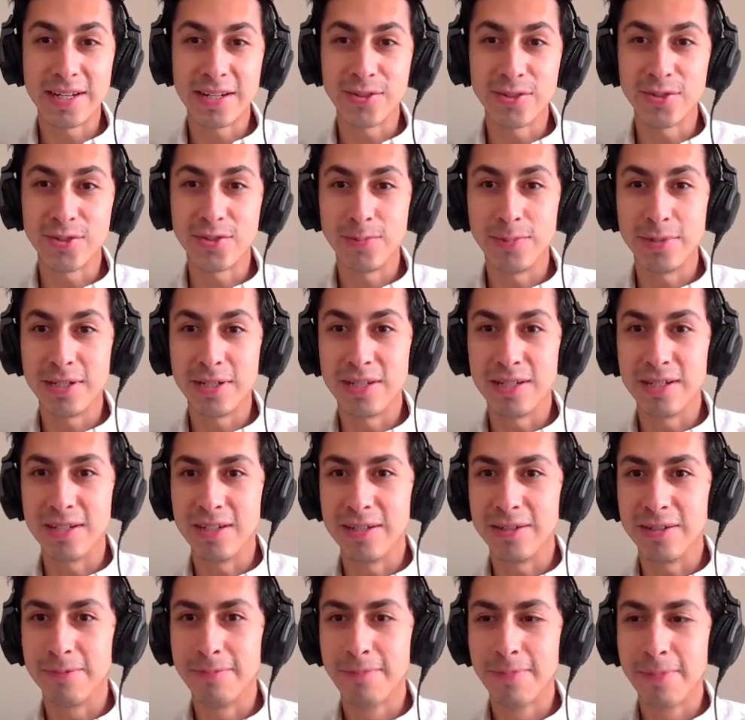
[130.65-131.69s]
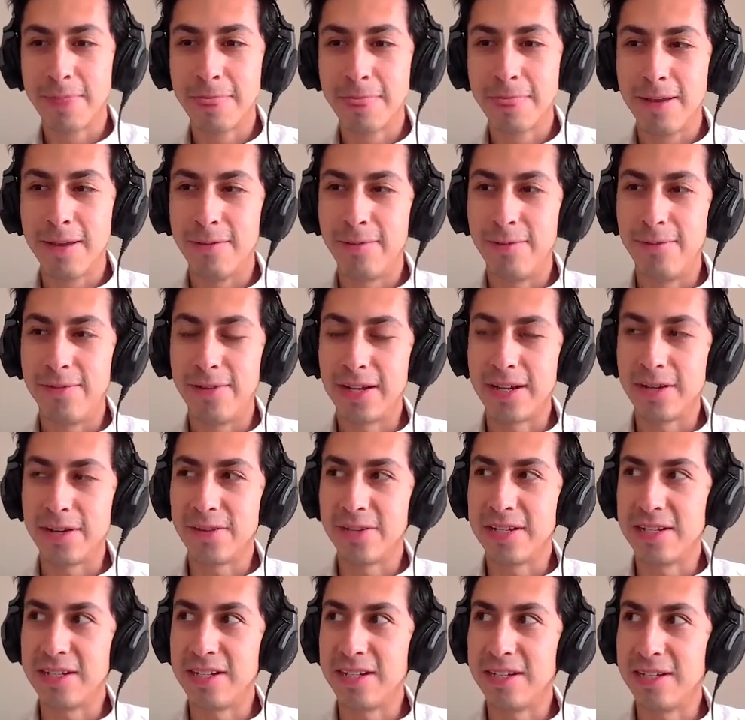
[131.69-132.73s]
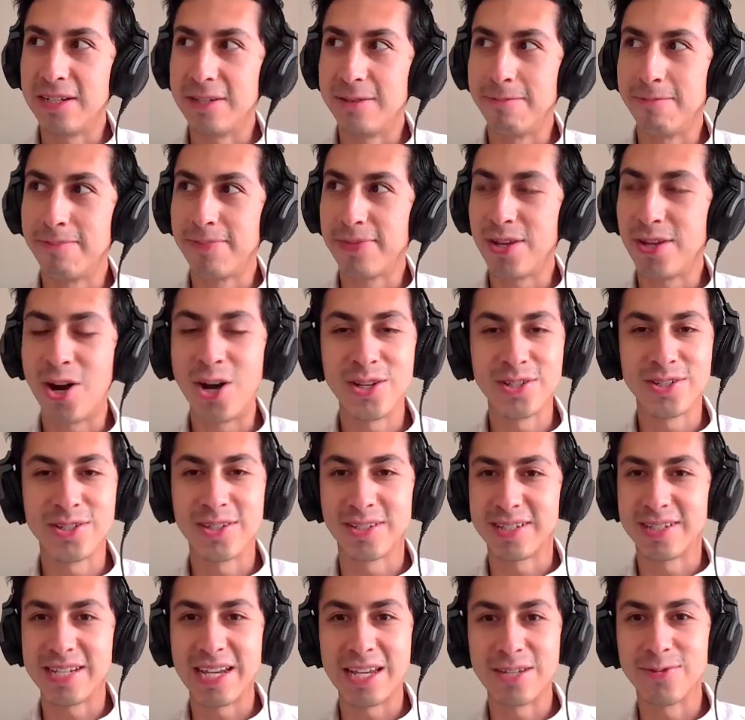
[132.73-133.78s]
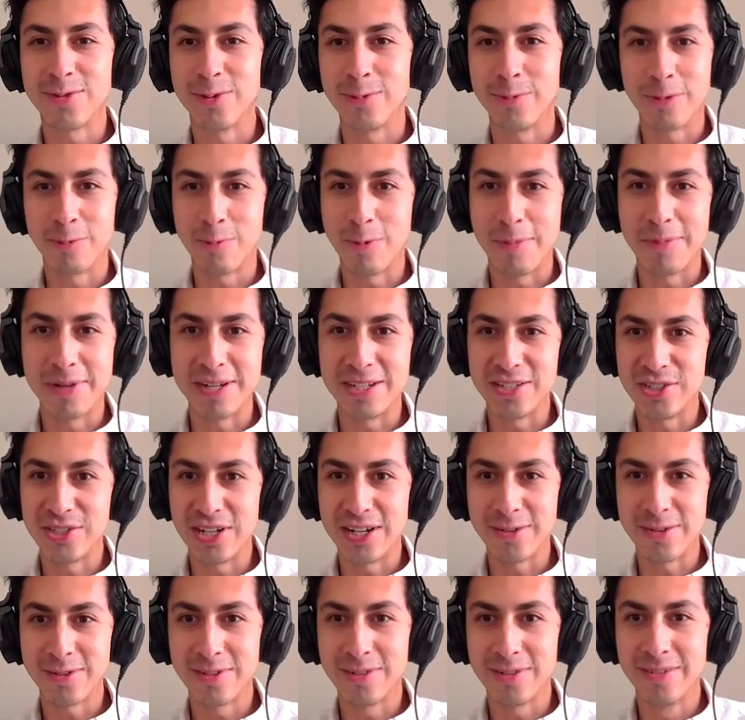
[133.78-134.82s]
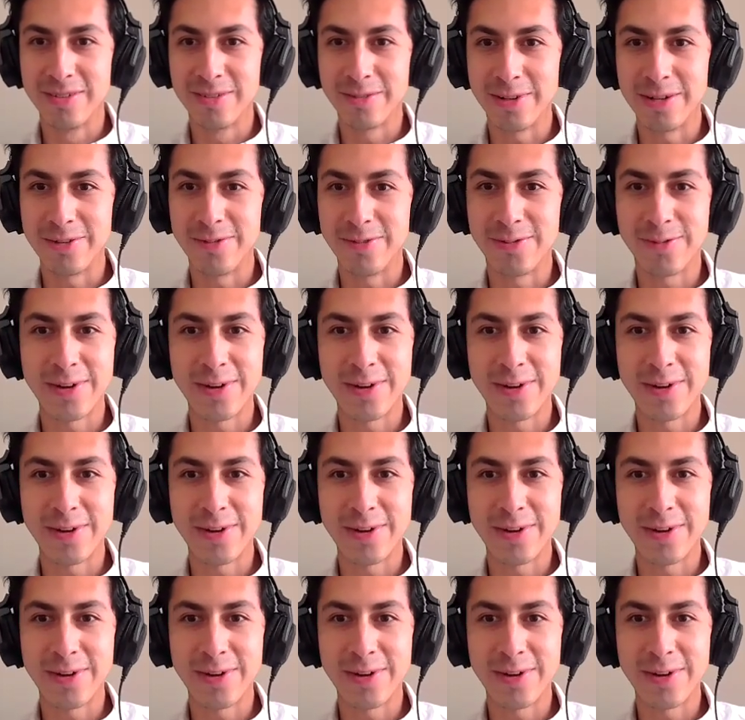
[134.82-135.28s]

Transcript: I used to be very unsuccessful with women in general, right?